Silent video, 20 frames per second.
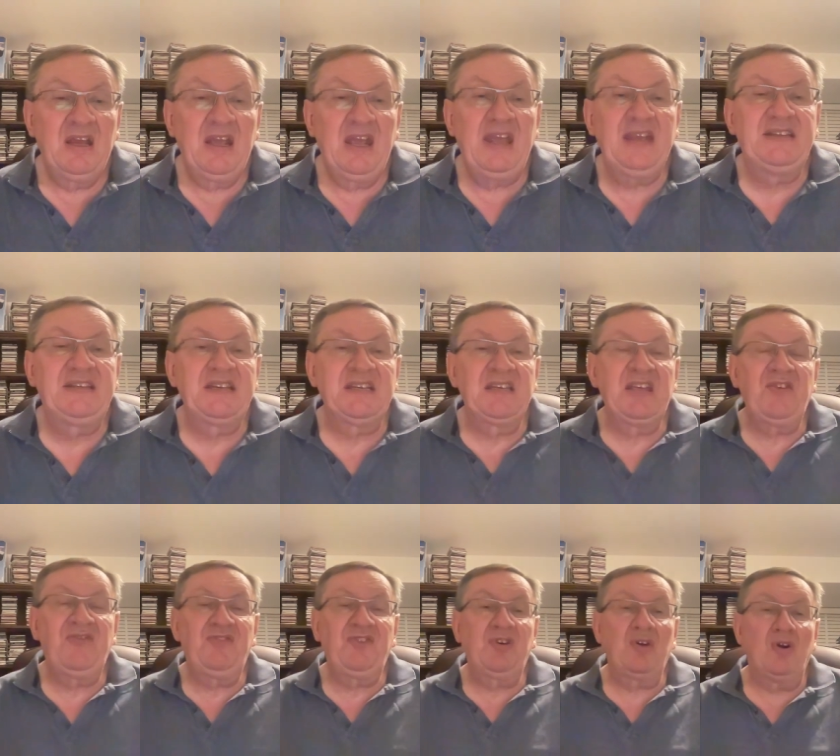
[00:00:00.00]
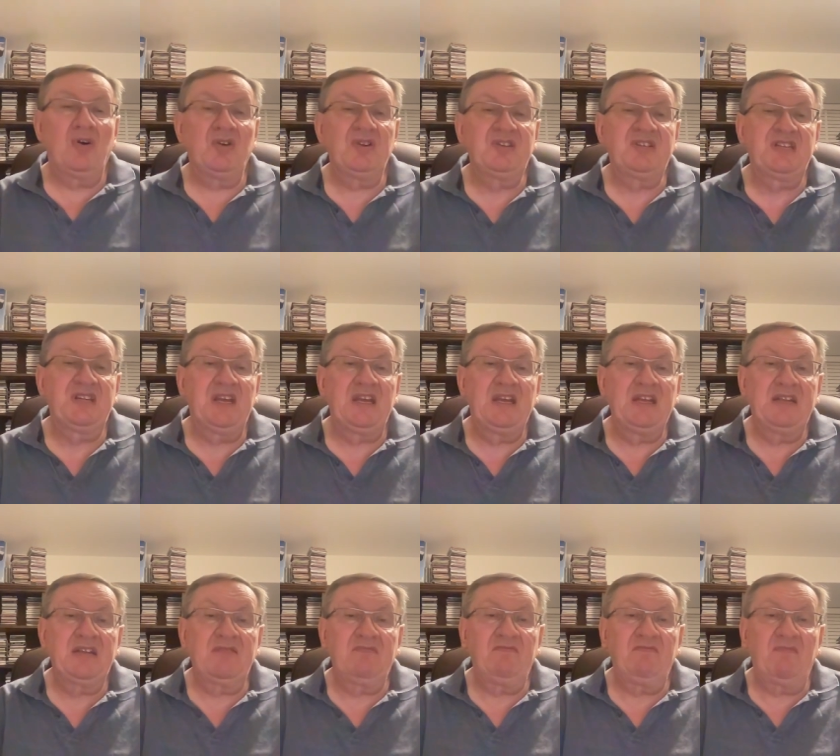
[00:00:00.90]
It's as if God
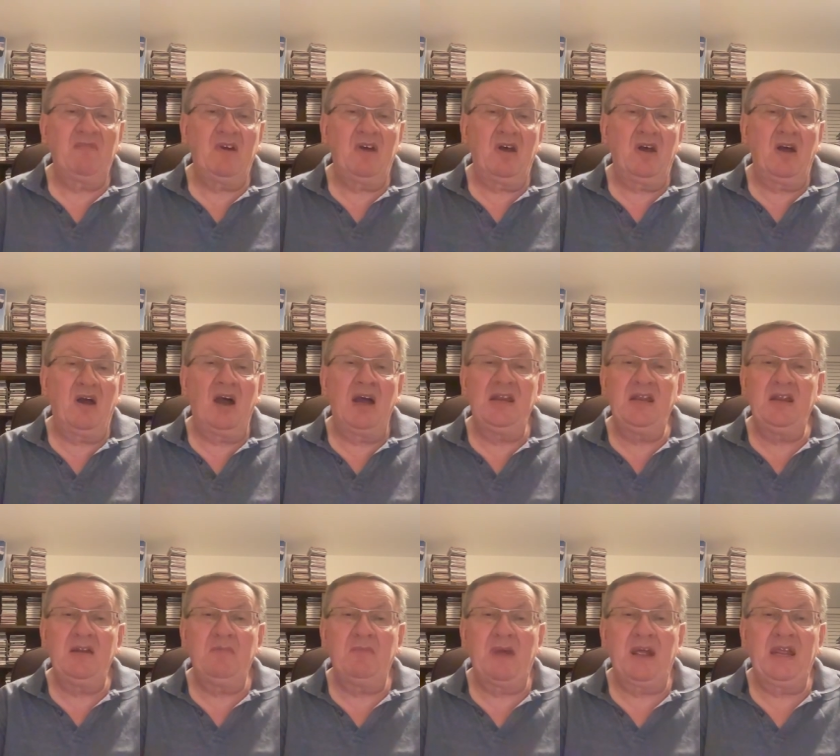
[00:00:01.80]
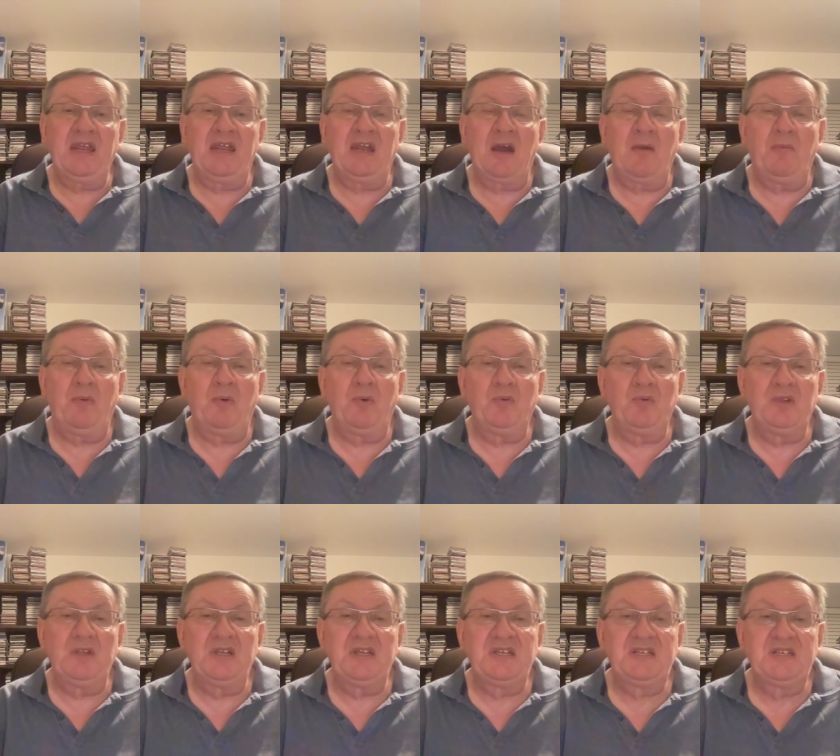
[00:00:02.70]
said, I didn't make up all
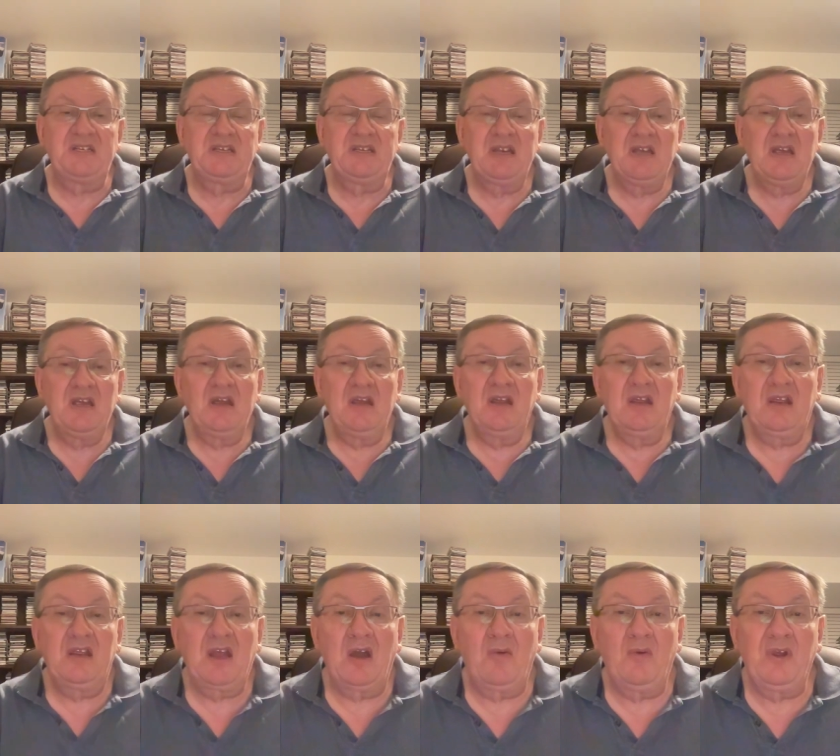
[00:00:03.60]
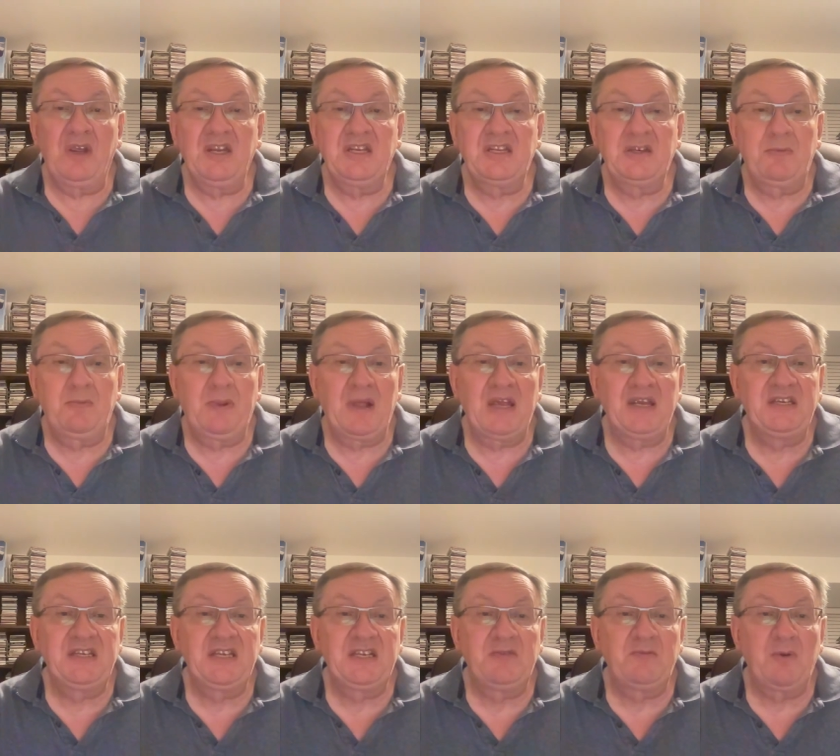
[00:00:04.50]
this going into
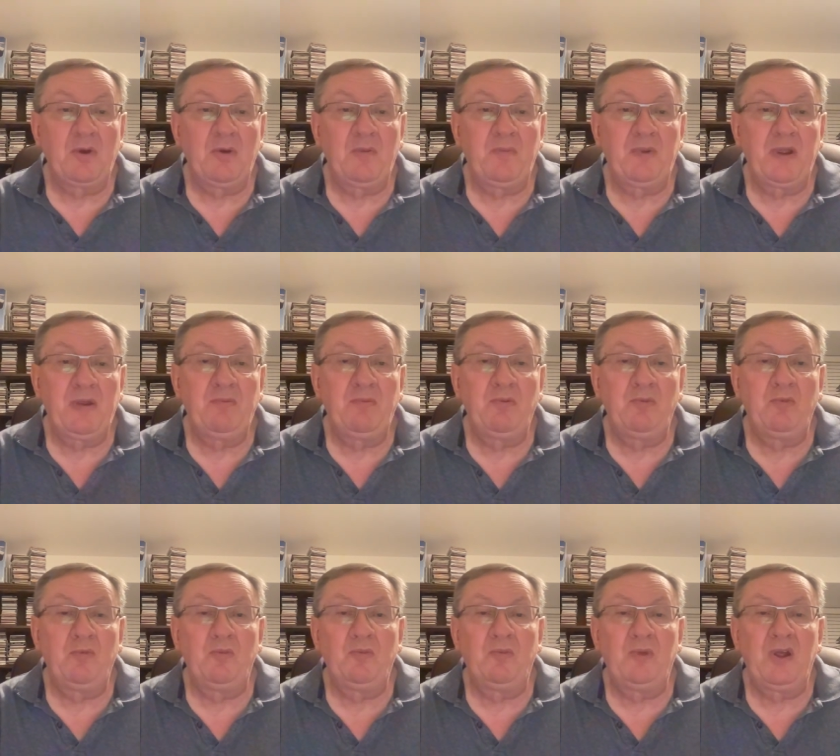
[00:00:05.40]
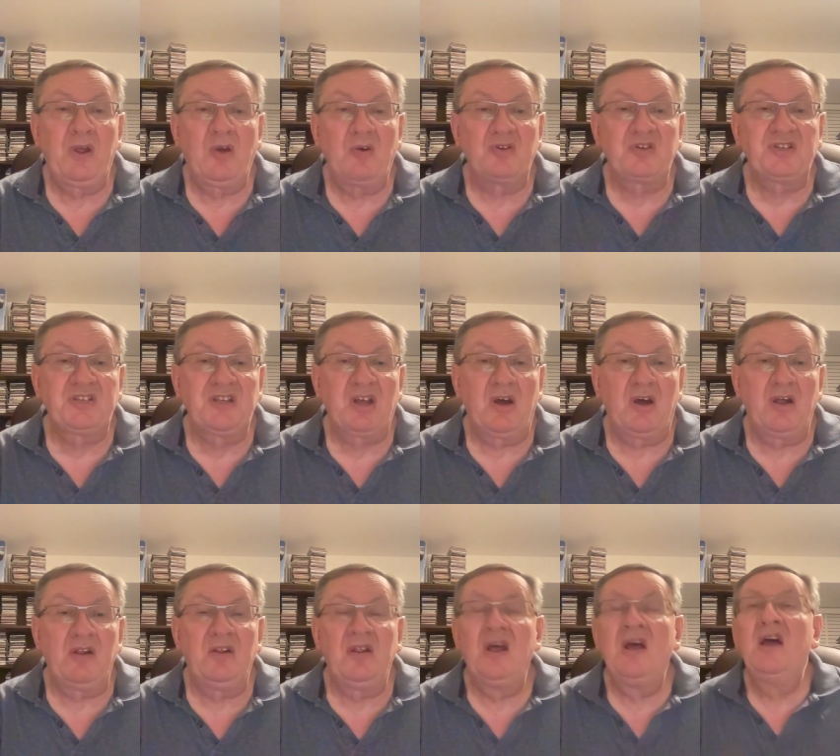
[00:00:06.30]
places where people will be
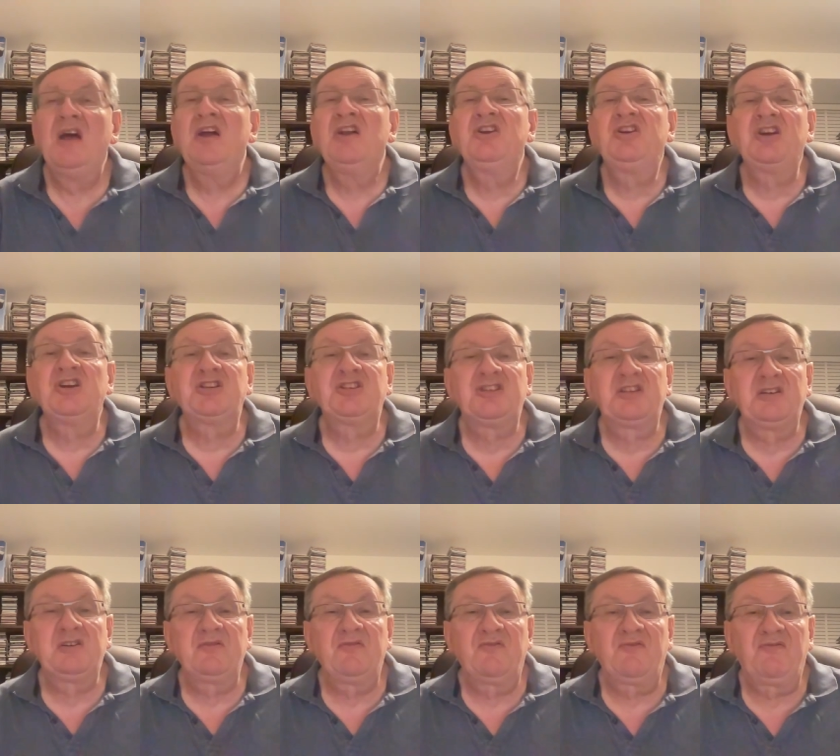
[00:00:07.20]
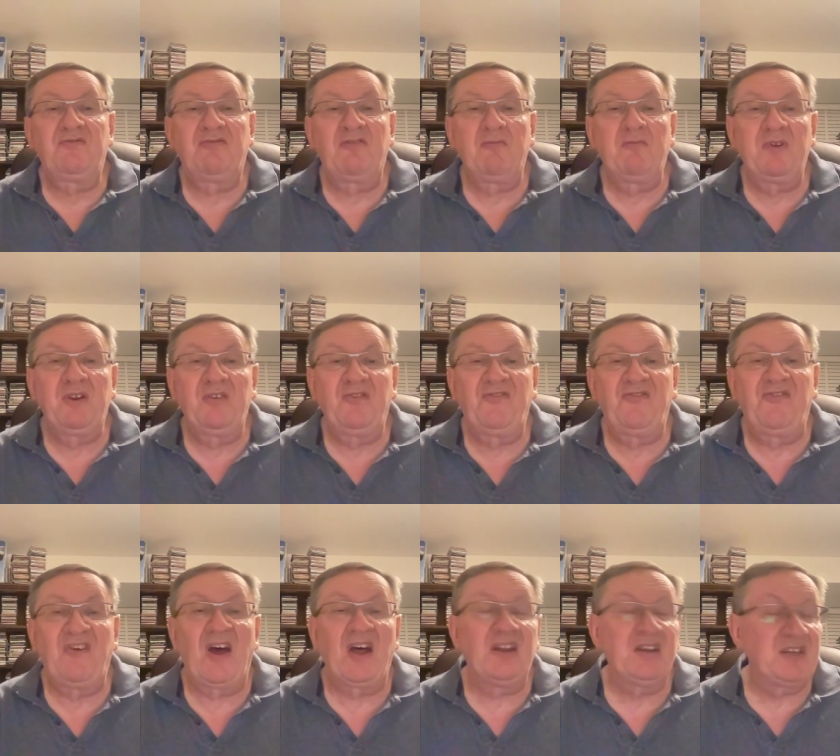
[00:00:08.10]
hostile just for a bit of
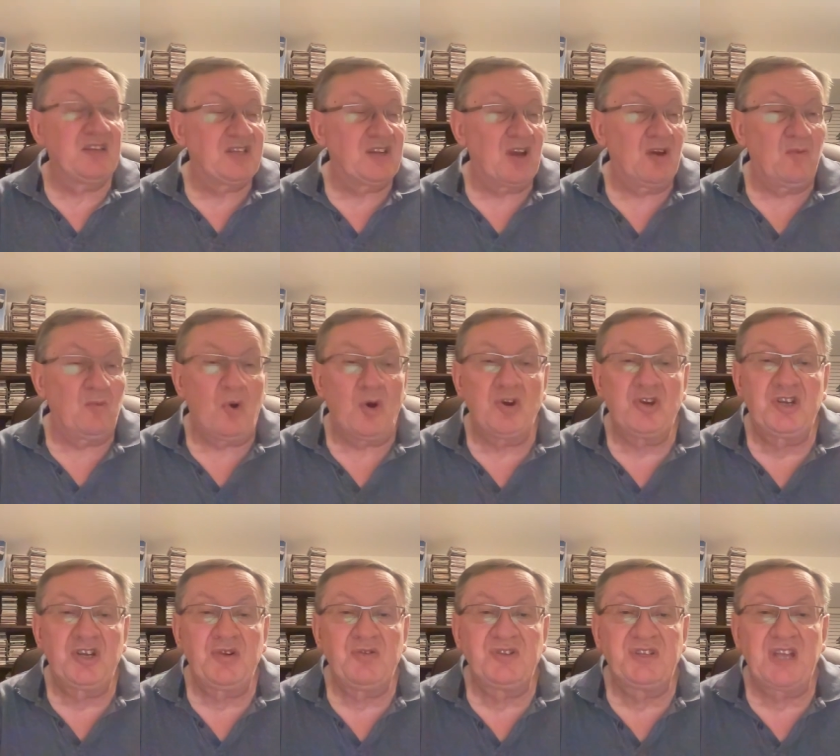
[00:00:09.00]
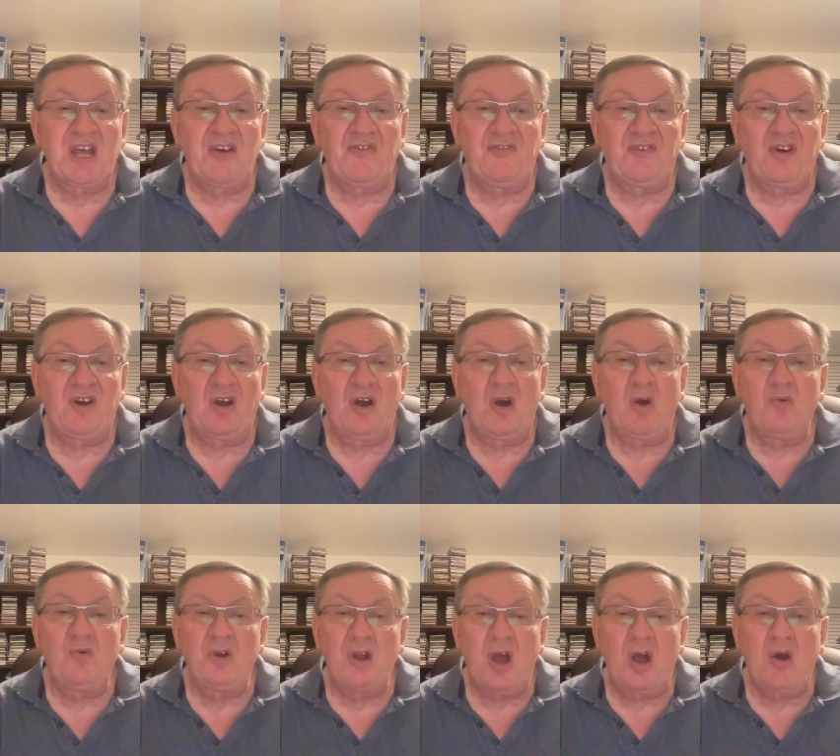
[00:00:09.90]
fun as I watch you suffer.
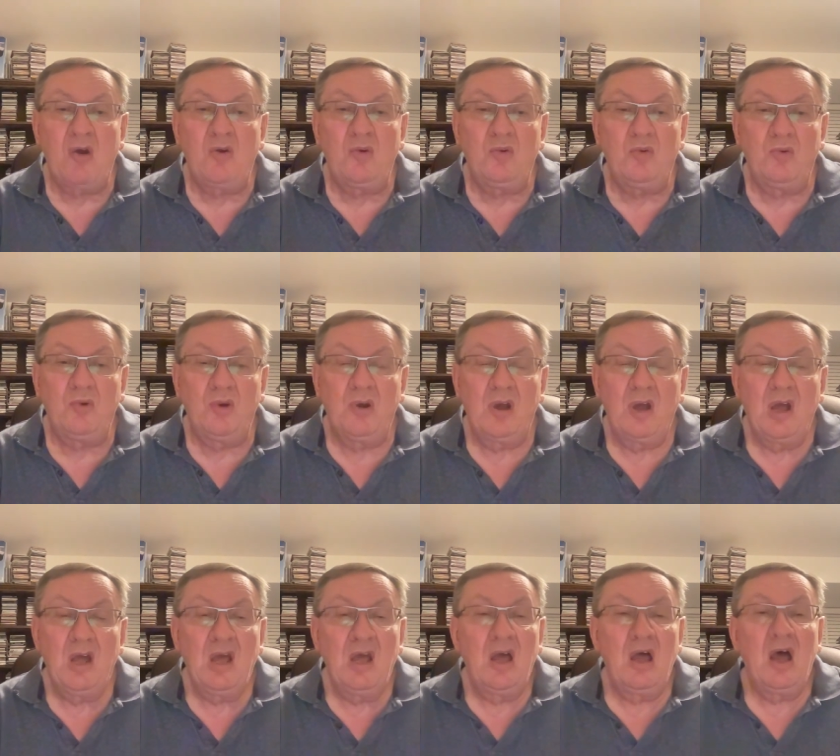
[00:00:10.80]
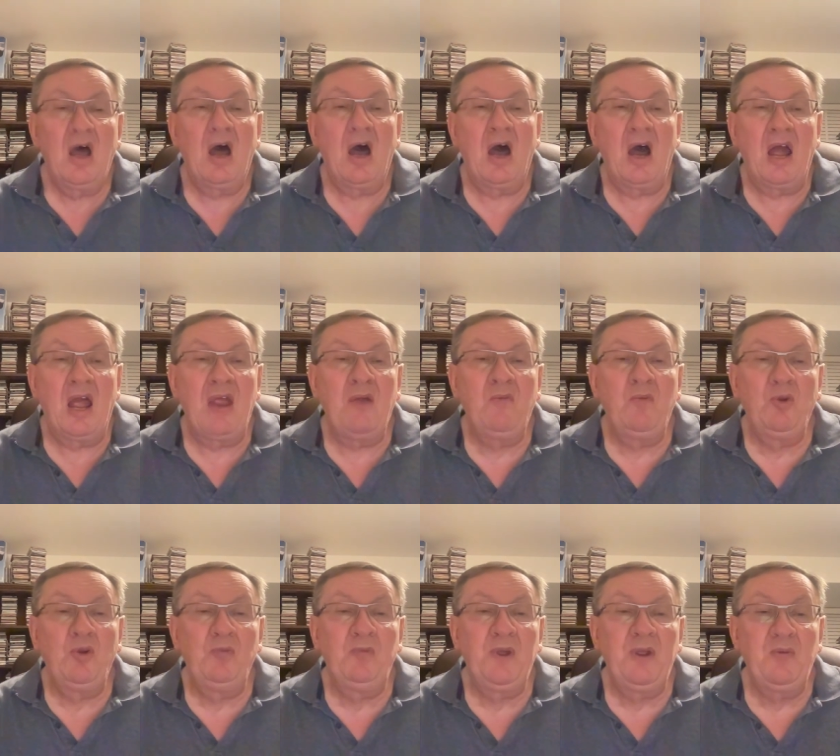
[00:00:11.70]
Oh no, I
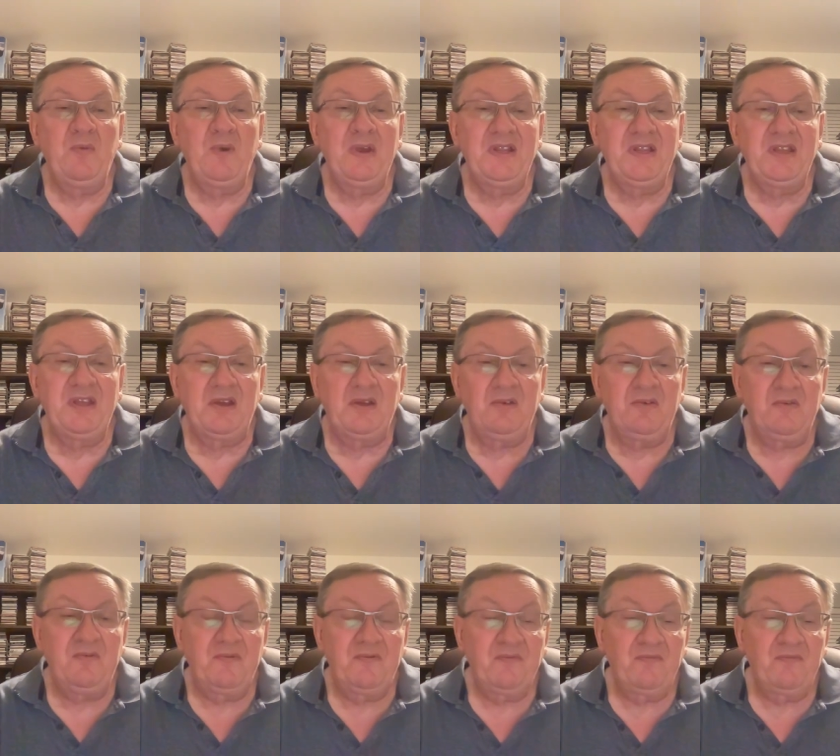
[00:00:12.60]
will be with you.